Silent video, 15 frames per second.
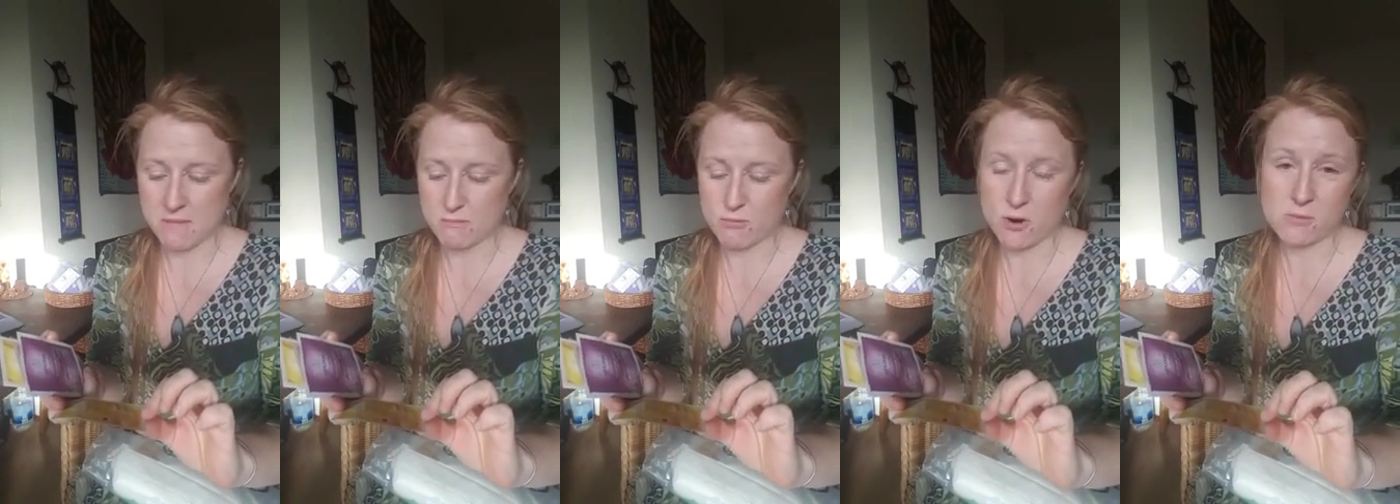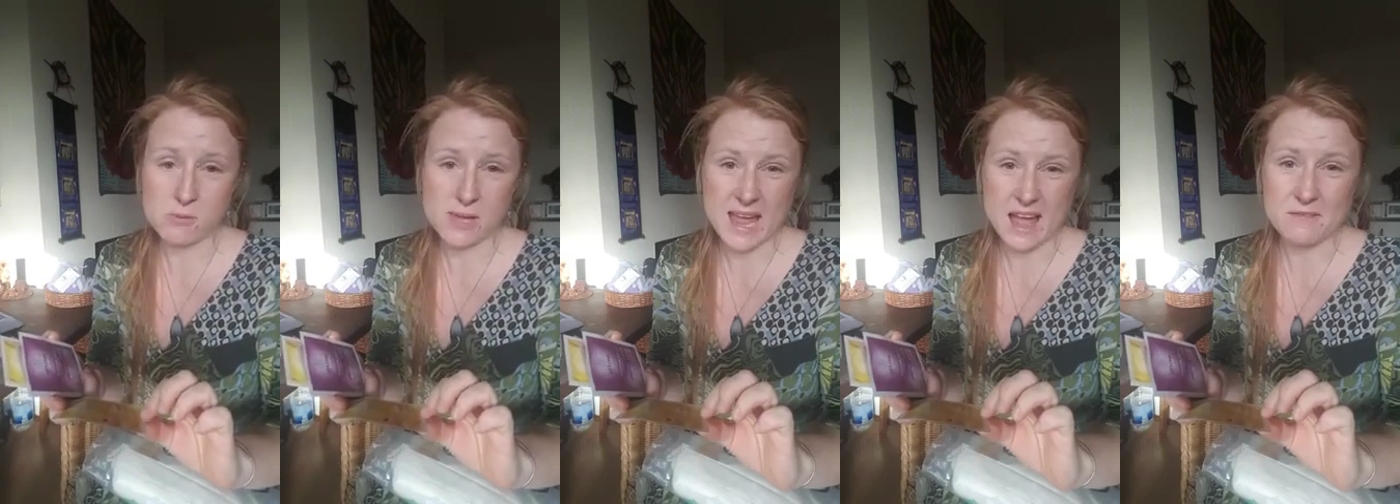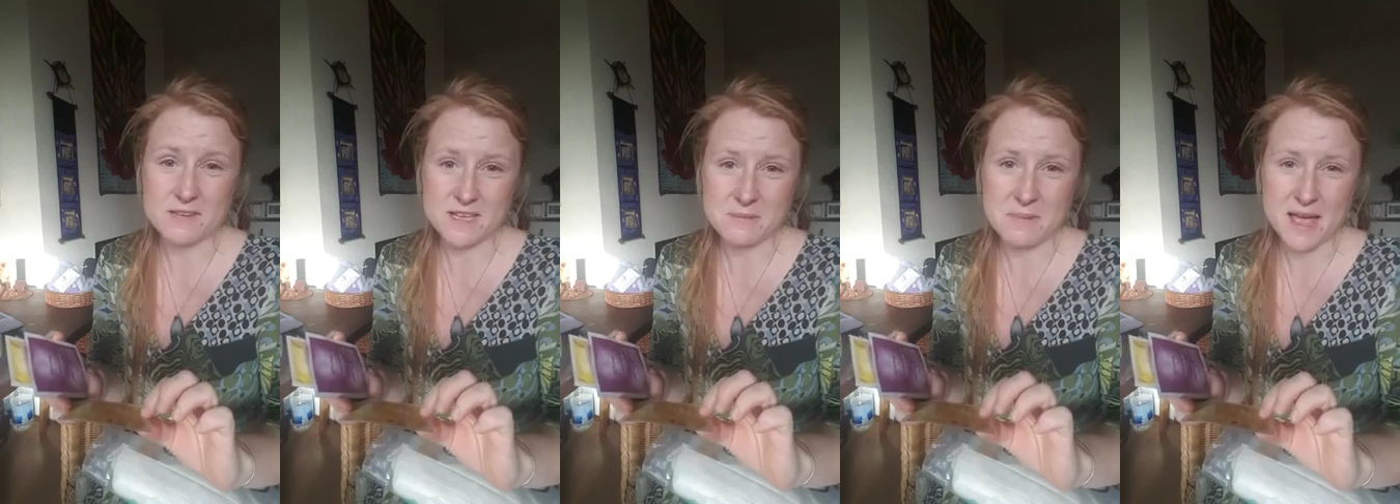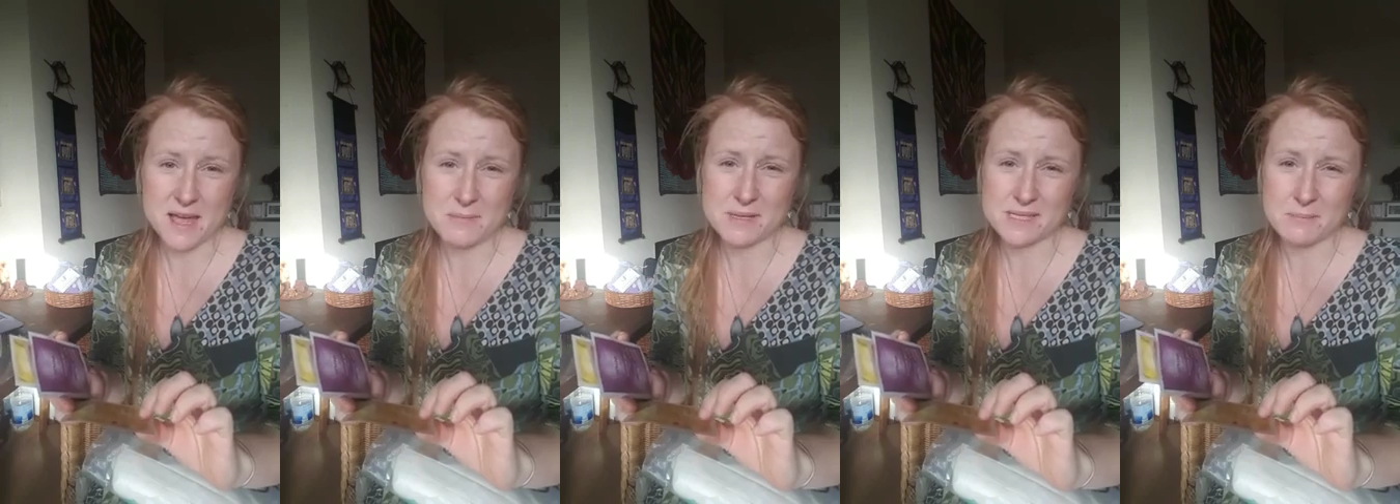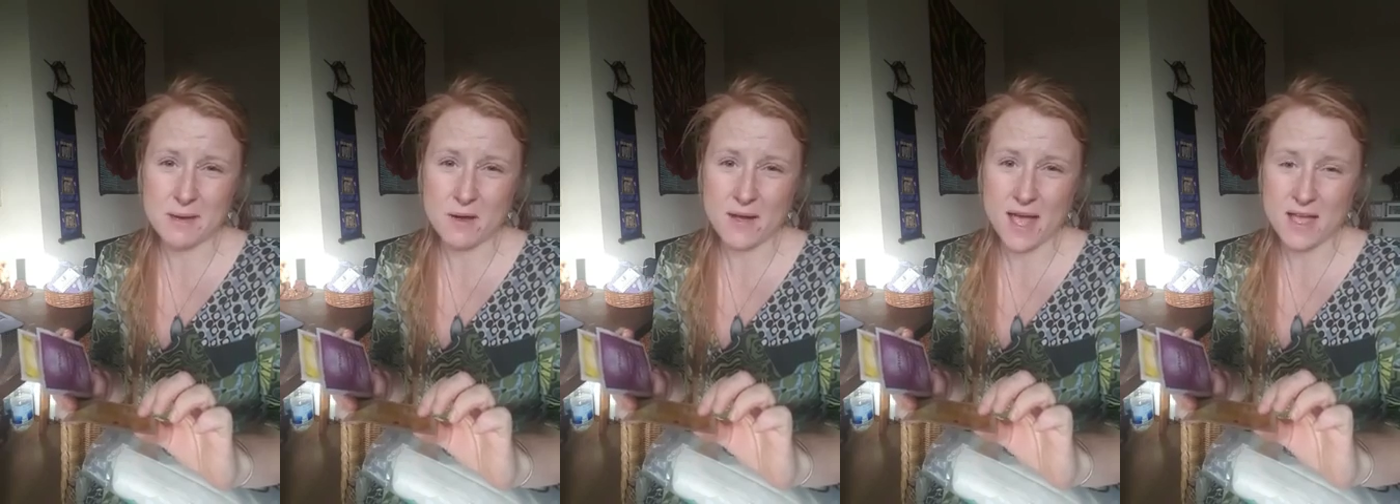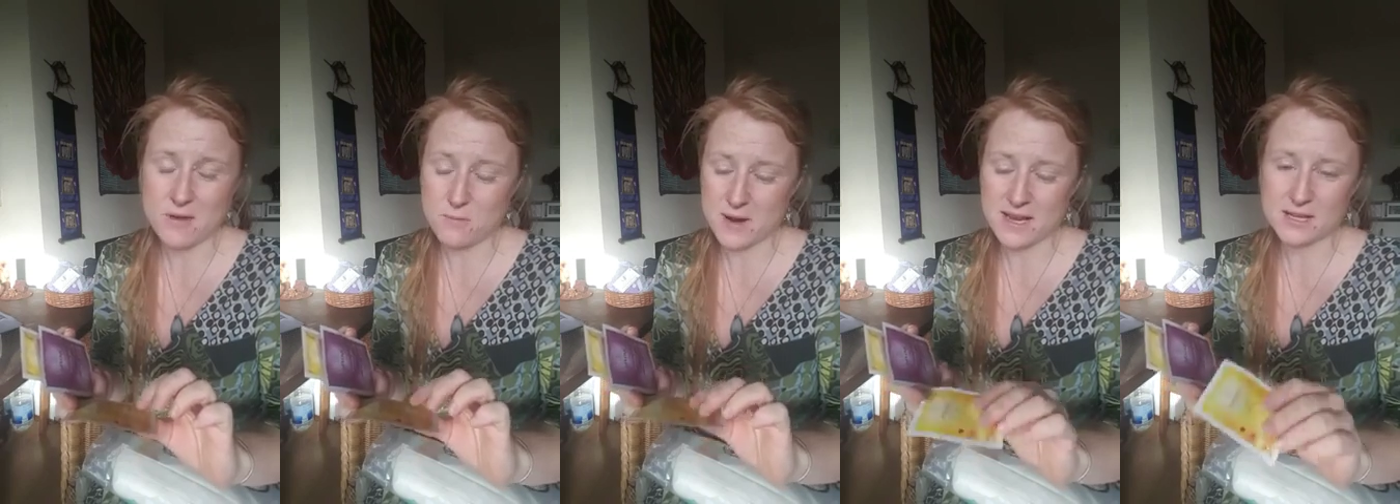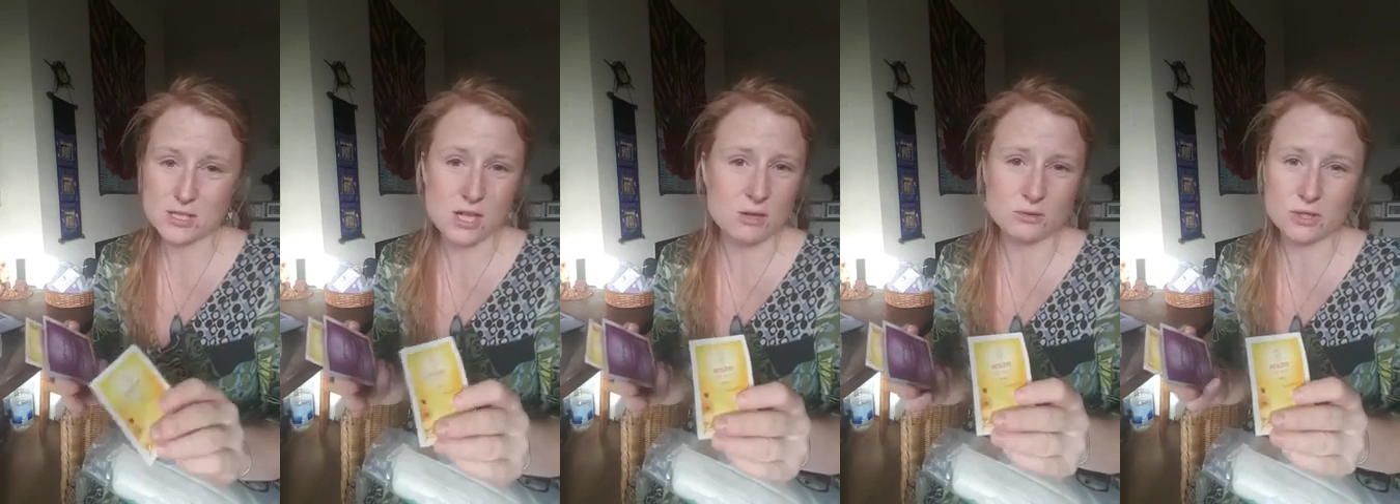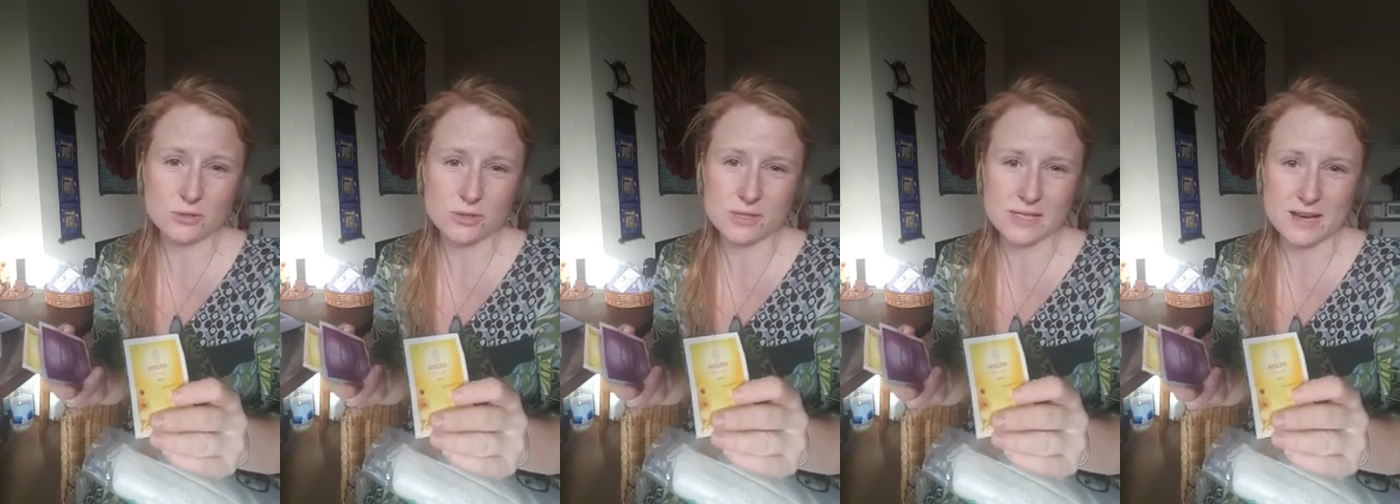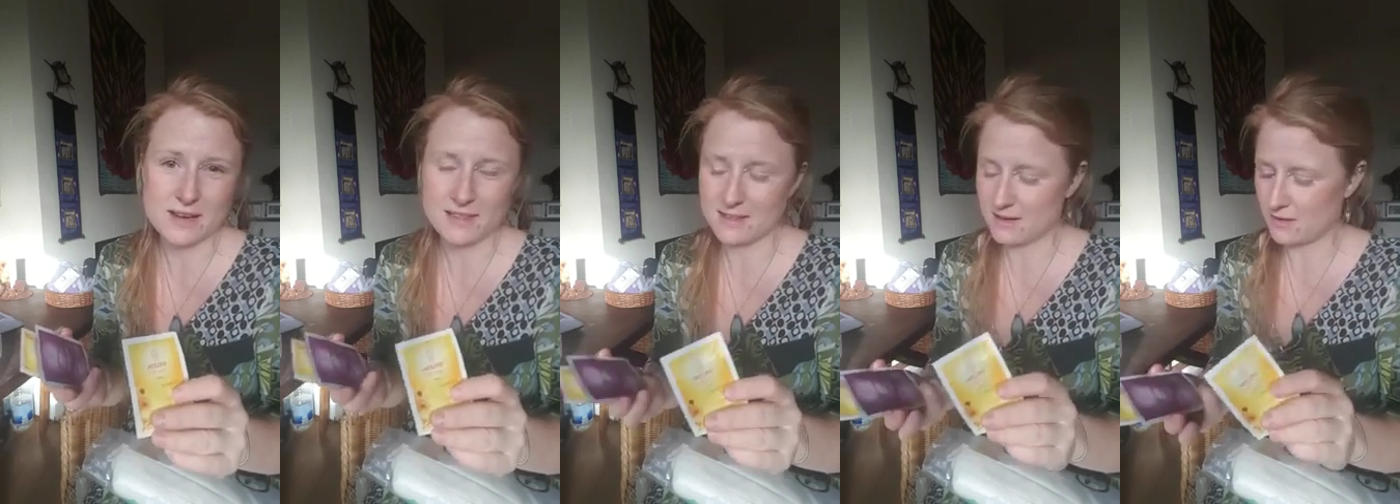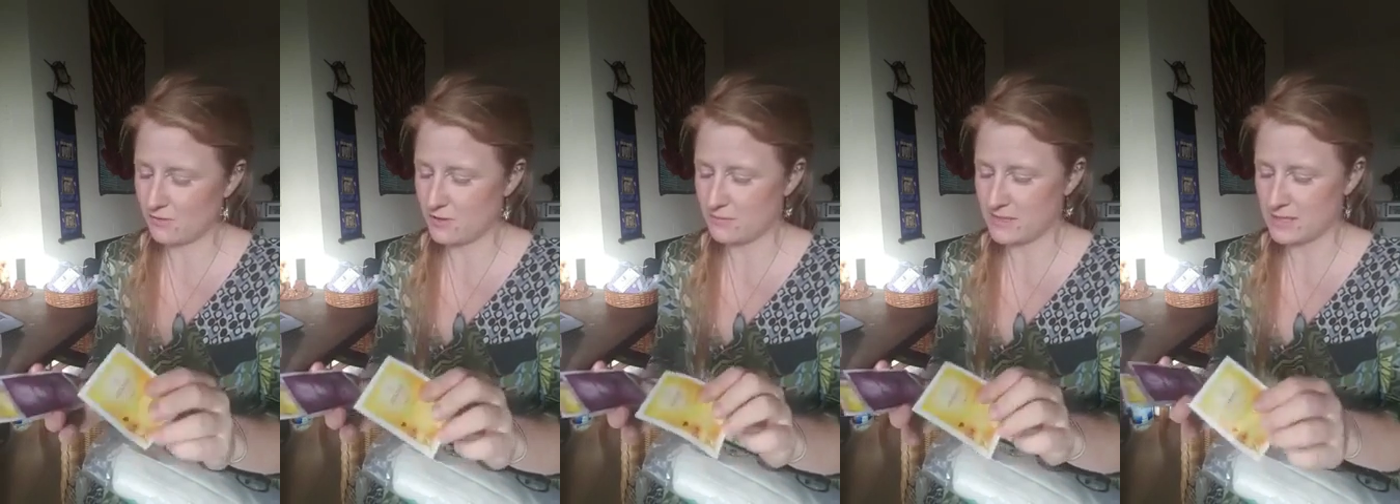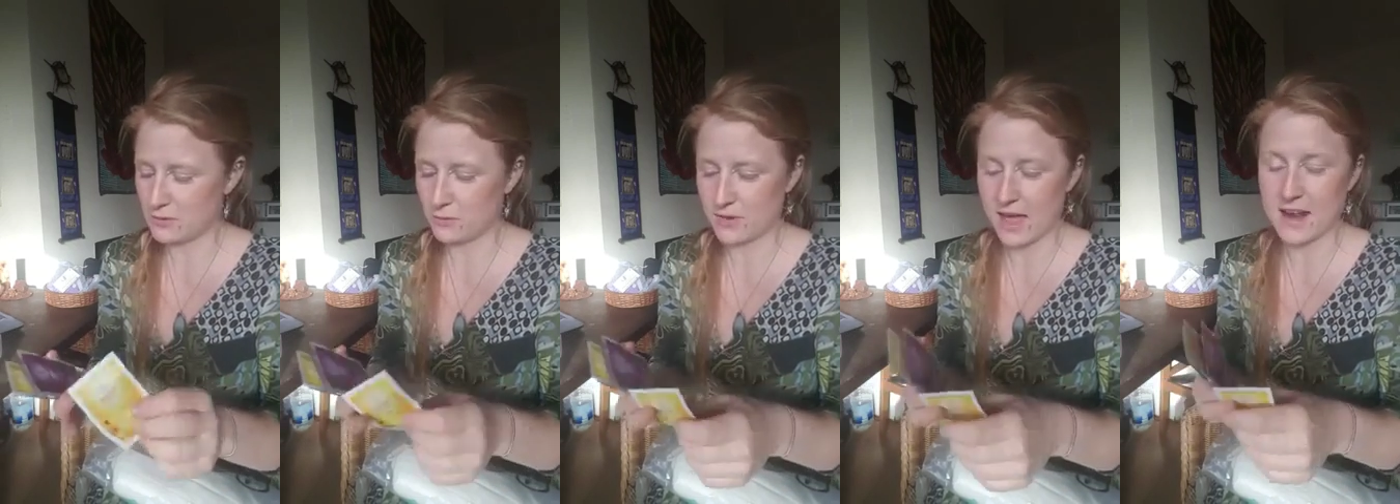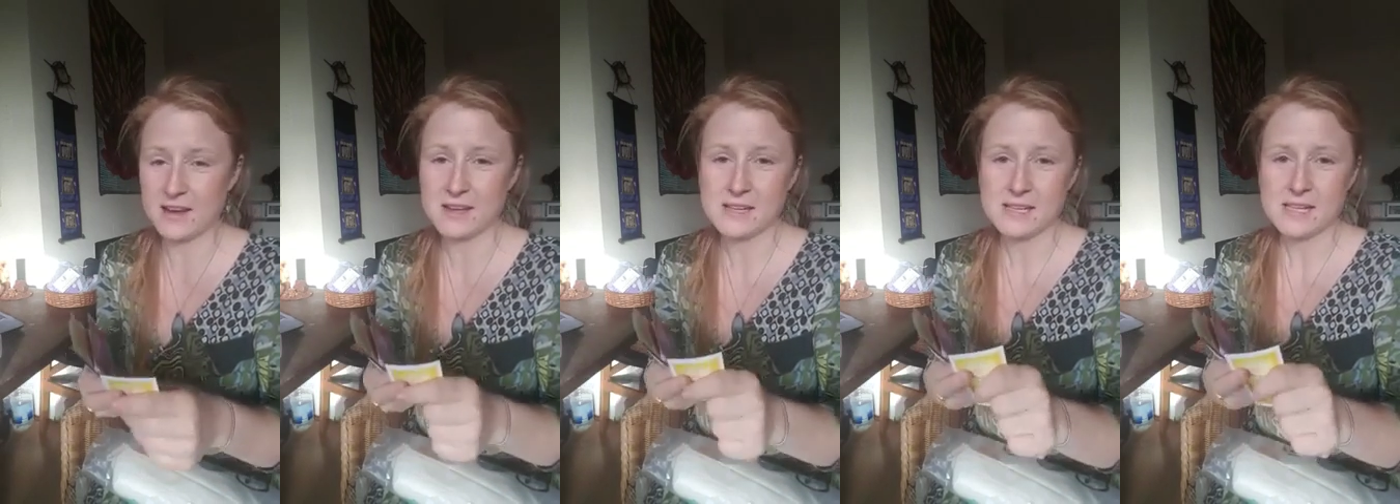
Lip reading: probably after your baby's about 8 weeks old. Don't use anything on them till then.